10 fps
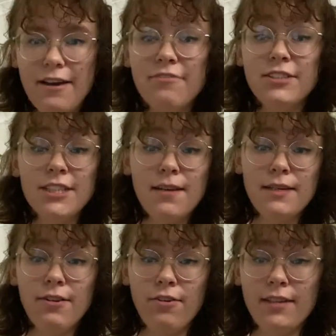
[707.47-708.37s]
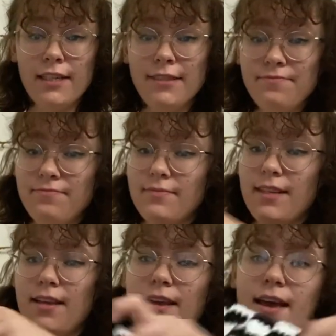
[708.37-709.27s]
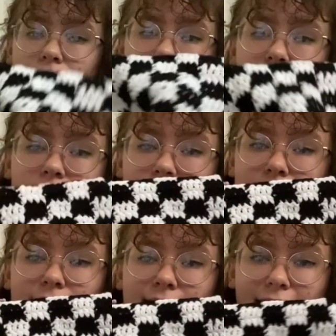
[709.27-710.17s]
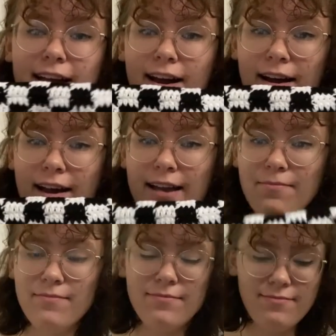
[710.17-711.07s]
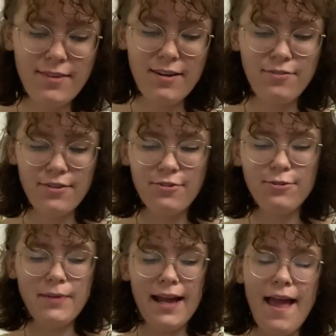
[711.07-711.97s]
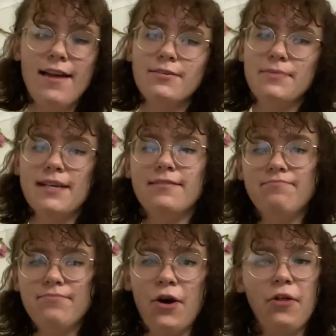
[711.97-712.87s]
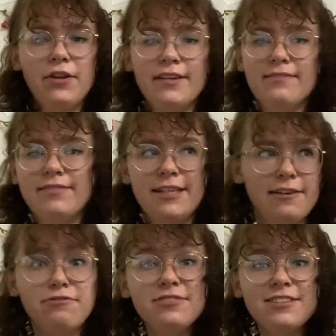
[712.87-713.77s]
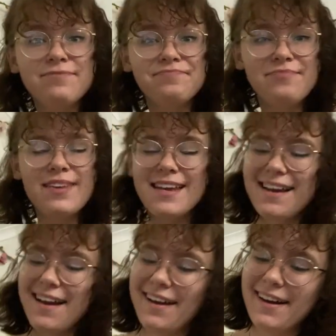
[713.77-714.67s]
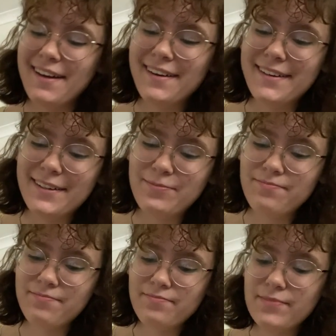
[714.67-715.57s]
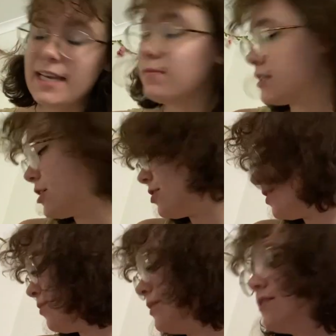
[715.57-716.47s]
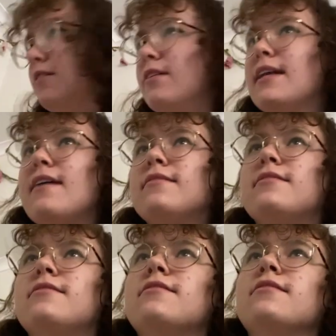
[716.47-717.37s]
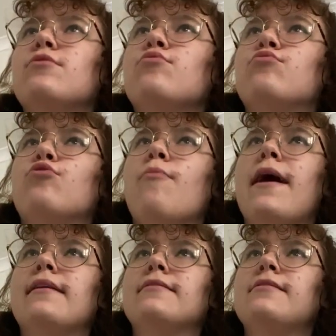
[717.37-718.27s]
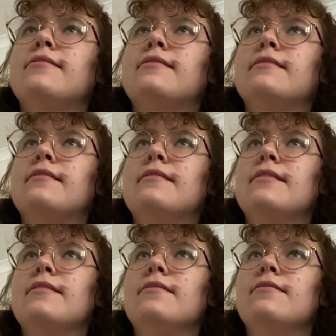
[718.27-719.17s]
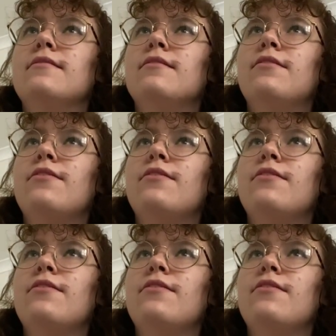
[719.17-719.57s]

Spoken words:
I finished Handmade Holiday and I'm halfway through my Handmade Holiday gift. It was cute. It was a lot less romance than